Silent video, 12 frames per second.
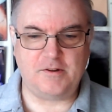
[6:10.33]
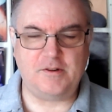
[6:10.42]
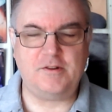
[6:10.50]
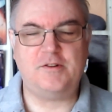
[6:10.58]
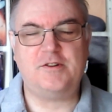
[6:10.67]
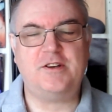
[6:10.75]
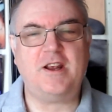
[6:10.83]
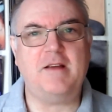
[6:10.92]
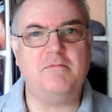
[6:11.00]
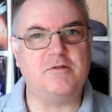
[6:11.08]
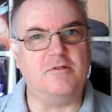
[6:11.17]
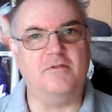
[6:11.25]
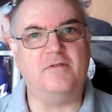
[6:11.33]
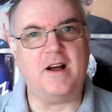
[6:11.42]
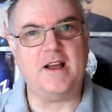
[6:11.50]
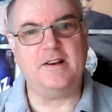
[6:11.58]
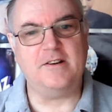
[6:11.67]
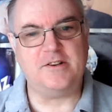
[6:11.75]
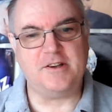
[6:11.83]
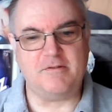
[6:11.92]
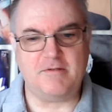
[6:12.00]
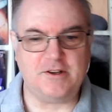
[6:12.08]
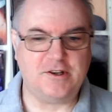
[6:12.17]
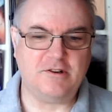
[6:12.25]
Same sort of vein as the
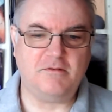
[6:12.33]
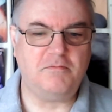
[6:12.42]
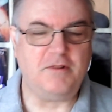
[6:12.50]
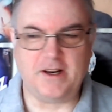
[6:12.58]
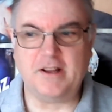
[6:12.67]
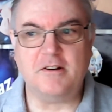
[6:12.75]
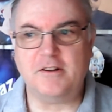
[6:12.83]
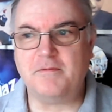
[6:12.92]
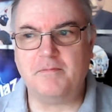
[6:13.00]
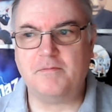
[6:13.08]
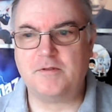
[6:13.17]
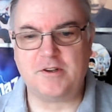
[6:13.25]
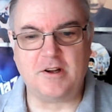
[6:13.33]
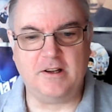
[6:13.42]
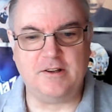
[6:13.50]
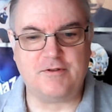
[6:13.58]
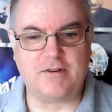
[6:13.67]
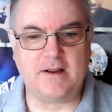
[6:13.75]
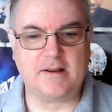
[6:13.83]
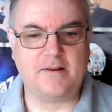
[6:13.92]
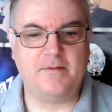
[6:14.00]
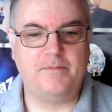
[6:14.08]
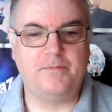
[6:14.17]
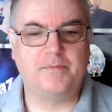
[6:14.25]
original. Pretty good. Solid track.
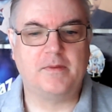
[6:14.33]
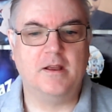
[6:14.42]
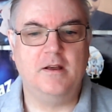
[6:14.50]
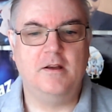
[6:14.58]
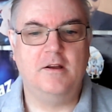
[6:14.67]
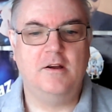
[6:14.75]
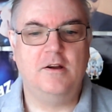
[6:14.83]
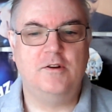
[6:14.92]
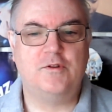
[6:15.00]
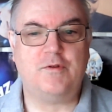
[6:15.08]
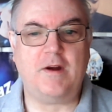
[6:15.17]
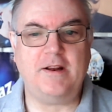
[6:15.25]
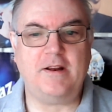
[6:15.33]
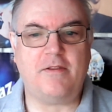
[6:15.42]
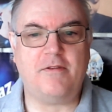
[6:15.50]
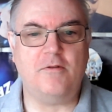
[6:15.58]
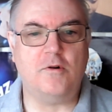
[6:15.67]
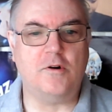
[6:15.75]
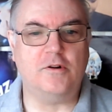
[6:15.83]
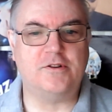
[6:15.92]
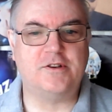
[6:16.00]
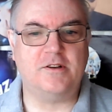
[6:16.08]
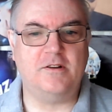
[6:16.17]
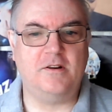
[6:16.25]
Train of Thought.